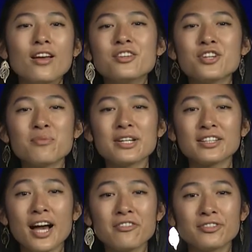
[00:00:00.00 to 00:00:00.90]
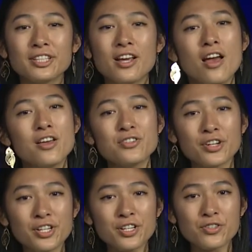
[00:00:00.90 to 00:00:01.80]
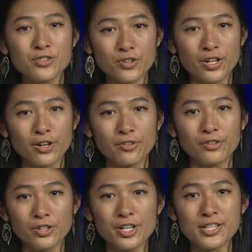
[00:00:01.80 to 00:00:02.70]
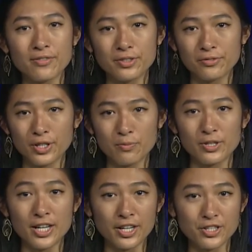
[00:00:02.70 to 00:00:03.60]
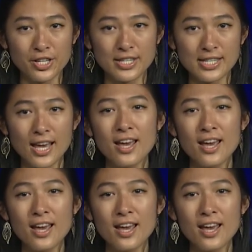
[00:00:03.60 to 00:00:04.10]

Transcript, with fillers: Sean McLaughlin started his studio, 37 Foot Productions,